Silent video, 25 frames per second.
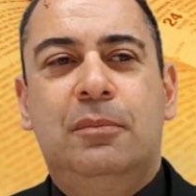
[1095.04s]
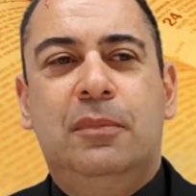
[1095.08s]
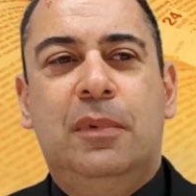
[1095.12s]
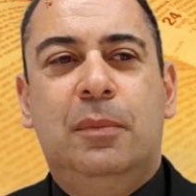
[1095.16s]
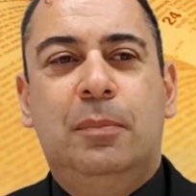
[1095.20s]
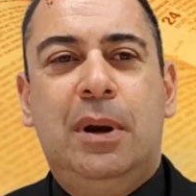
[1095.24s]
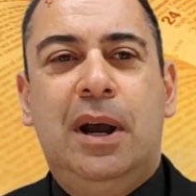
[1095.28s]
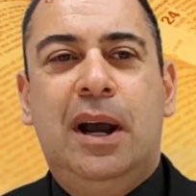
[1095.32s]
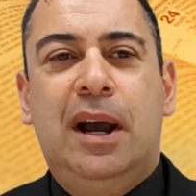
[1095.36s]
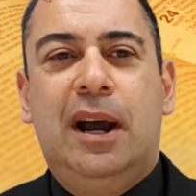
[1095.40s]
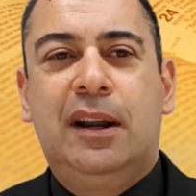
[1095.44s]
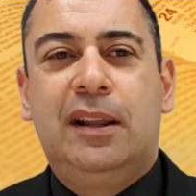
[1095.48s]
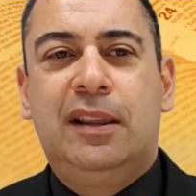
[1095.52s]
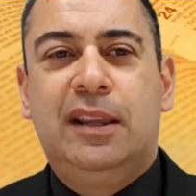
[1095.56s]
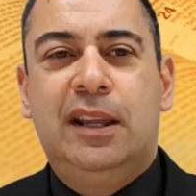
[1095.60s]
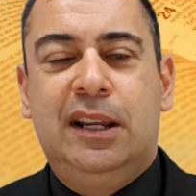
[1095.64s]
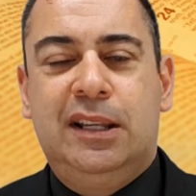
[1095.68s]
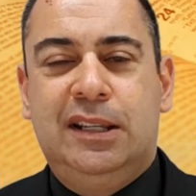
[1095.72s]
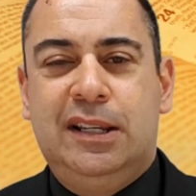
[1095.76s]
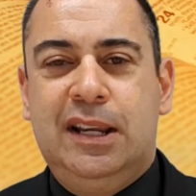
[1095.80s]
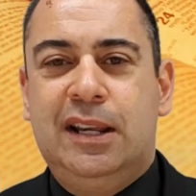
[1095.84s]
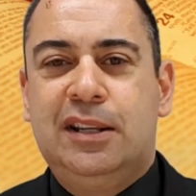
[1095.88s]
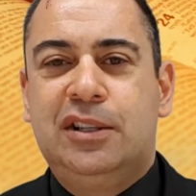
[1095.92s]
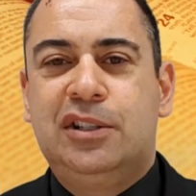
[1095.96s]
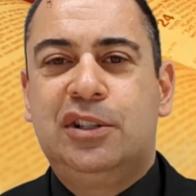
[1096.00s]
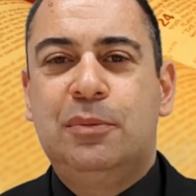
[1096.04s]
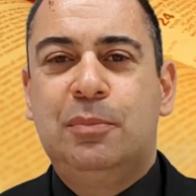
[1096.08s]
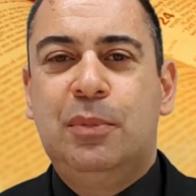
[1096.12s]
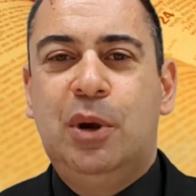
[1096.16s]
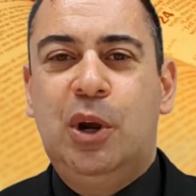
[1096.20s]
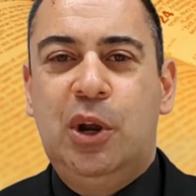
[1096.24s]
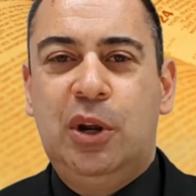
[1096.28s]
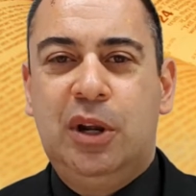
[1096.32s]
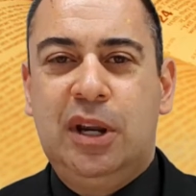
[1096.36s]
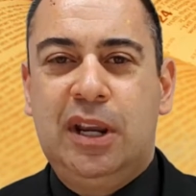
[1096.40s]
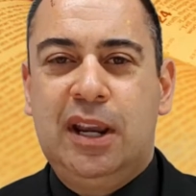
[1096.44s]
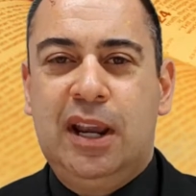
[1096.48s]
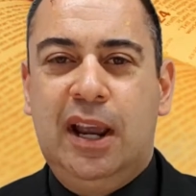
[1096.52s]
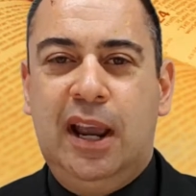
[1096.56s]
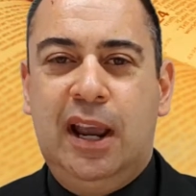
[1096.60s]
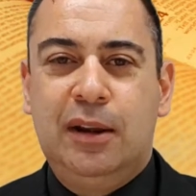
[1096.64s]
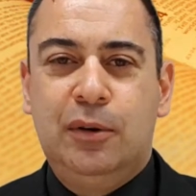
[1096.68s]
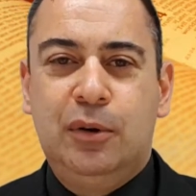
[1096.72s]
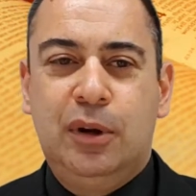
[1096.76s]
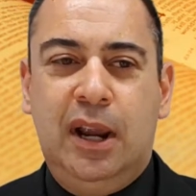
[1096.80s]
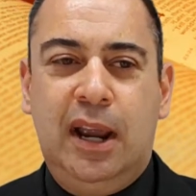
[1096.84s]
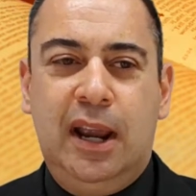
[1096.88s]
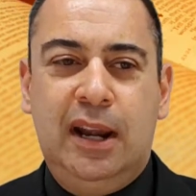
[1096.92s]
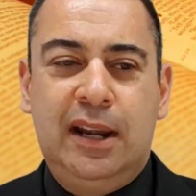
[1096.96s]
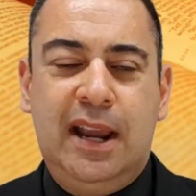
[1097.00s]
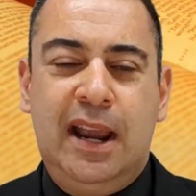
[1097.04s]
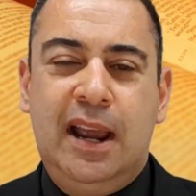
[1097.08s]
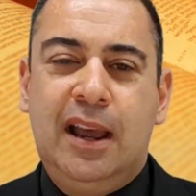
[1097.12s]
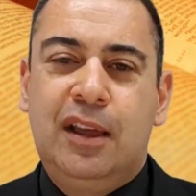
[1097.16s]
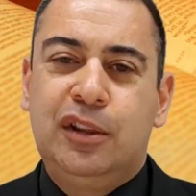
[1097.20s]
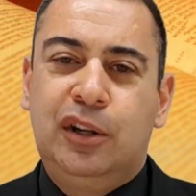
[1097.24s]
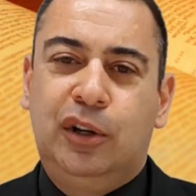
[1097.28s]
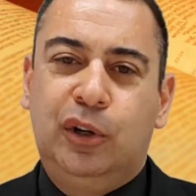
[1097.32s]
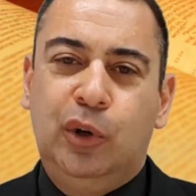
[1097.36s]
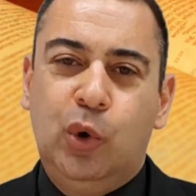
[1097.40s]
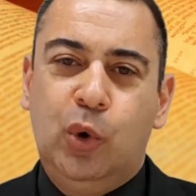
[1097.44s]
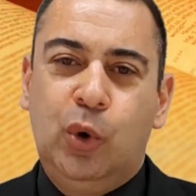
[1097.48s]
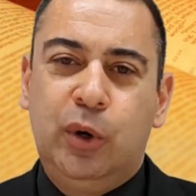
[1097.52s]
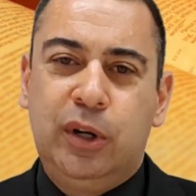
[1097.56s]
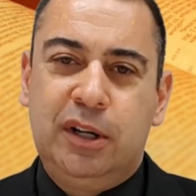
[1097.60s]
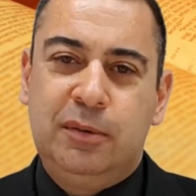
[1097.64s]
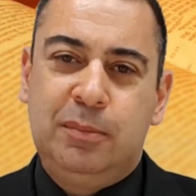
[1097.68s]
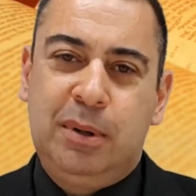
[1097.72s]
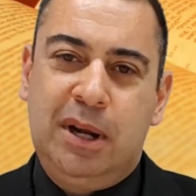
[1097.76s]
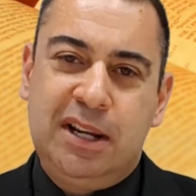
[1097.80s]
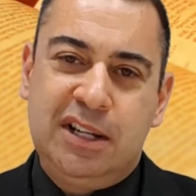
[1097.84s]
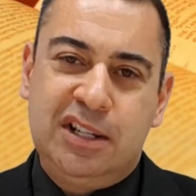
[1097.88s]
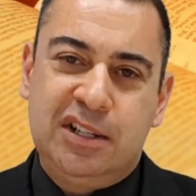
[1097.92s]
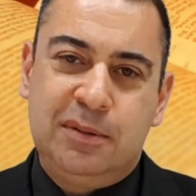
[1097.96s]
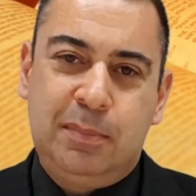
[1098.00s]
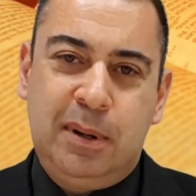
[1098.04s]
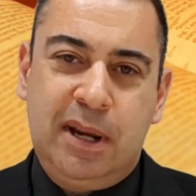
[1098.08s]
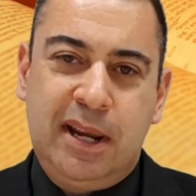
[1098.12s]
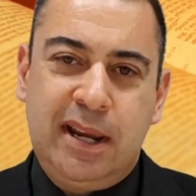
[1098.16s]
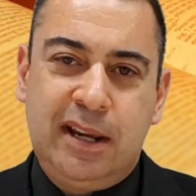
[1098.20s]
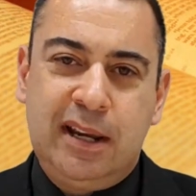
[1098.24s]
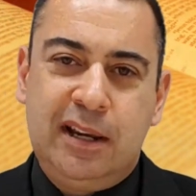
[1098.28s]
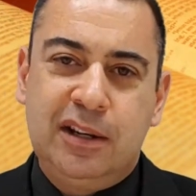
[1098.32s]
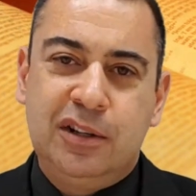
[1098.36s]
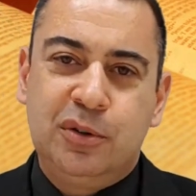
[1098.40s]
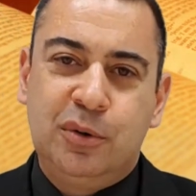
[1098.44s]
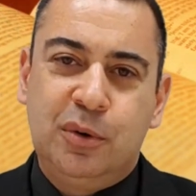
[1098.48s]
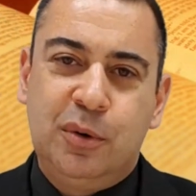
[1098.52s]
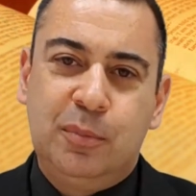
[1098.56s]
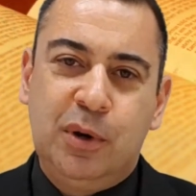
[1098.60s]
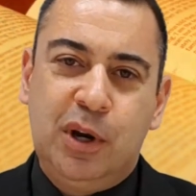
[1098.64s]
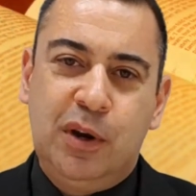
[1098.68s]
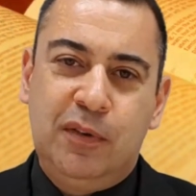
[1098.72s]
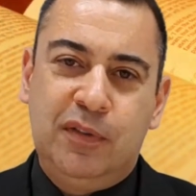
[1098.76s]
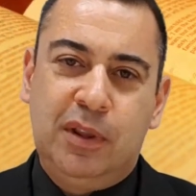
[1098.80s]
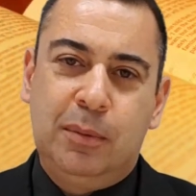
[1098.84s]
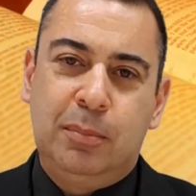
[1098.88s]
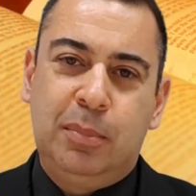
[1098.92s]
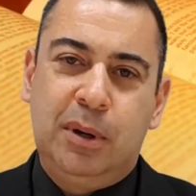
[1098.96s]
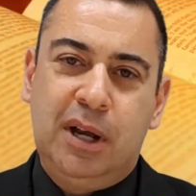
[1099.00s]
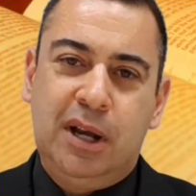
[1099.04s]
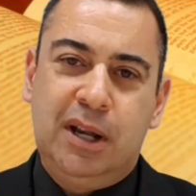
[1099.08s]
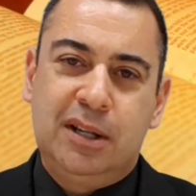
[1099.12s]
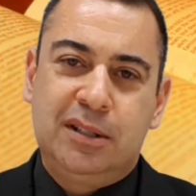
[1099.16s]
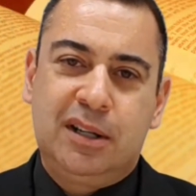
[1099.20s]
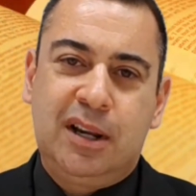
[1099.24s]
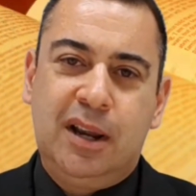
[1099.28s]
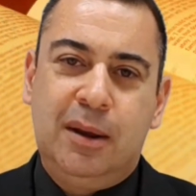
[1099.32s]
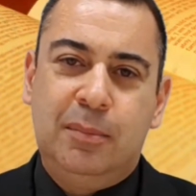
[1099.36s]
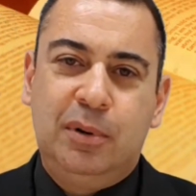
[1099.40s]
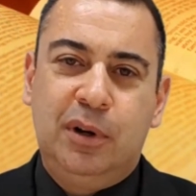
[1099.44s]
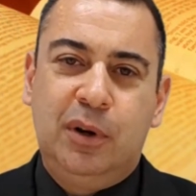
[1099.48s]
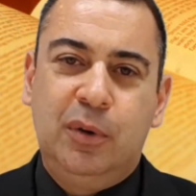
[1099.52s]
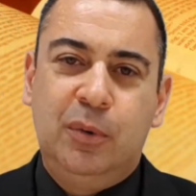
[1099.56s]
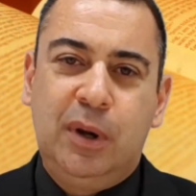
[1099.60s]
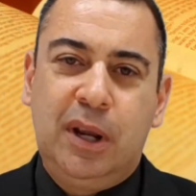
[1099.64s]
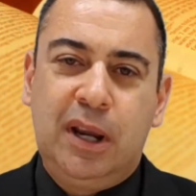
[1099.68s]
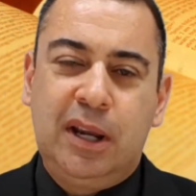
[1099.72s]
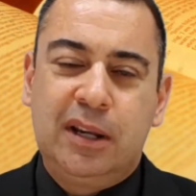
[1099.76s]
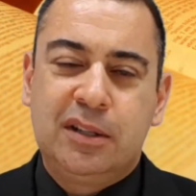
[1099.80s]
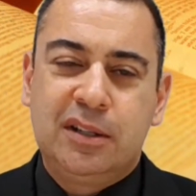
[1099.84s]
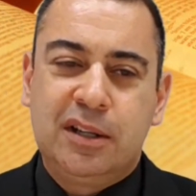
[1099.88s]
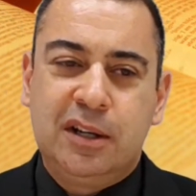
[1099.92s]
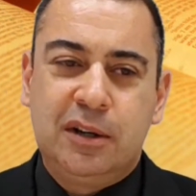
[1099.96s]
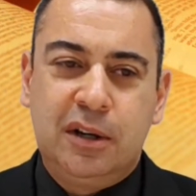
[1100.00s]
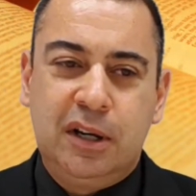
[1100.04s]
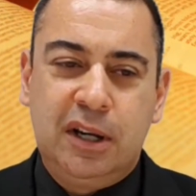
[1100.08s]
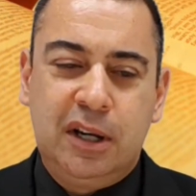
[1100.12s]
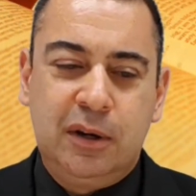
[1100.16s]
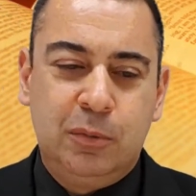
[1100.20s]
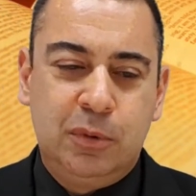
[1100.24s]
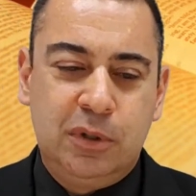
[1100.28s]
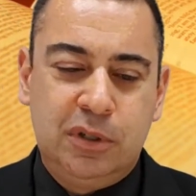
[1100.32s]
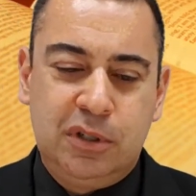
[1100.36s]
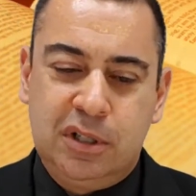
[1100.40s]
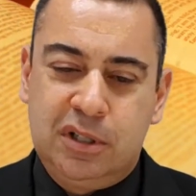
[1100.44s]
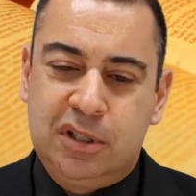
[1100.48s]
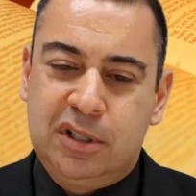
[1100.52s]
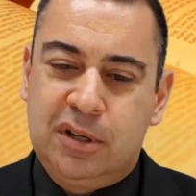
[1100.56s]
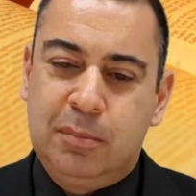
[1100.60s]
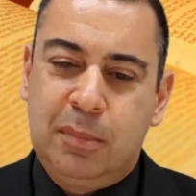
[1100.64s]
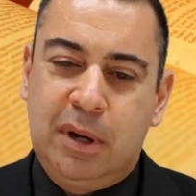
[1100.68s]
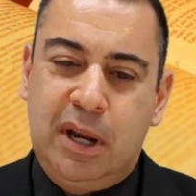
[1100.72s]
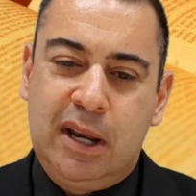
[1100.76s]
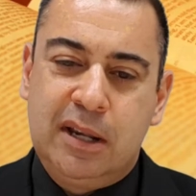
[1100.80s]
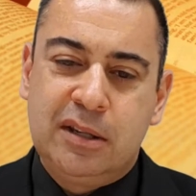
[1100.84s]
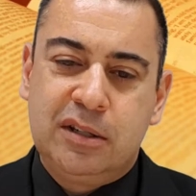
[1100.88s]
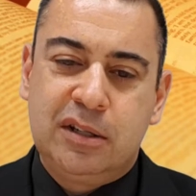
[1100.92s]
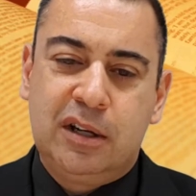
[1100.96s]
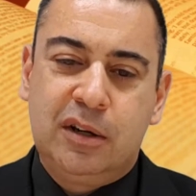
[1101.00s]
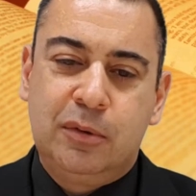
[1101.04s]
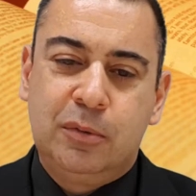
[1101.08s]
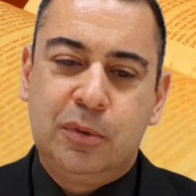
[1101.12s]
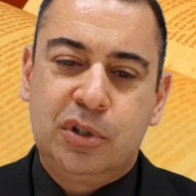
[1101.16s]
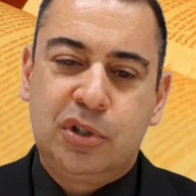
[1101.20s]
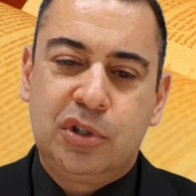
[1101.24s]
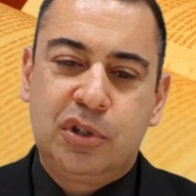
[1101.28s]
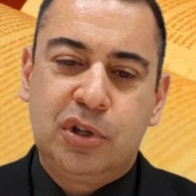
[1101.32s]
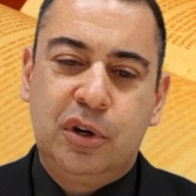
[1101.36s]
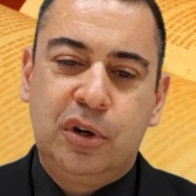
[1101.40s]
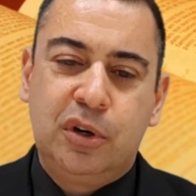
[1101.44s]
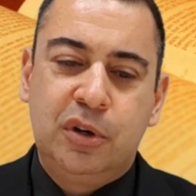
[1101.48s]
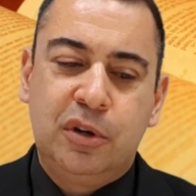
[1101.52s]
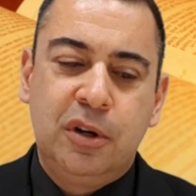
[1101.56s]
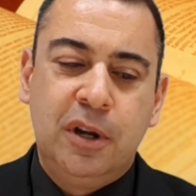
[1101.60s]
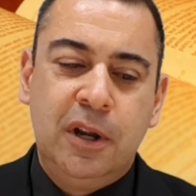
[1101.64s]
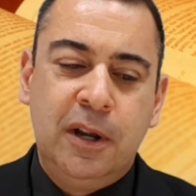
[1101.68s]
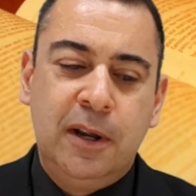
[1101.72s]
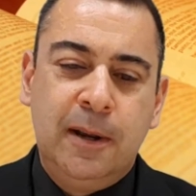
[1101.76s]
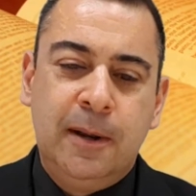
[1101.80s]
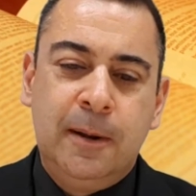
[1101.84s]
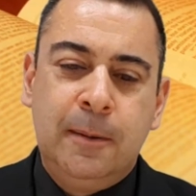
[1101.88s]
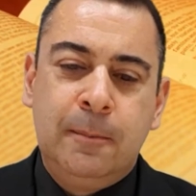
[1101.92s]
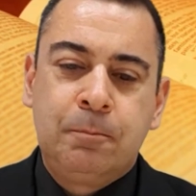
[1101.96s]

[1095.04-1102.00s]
part of their testimony and how the Lord had been speaking to them over the past couple of weeks, it was just amazing. It was so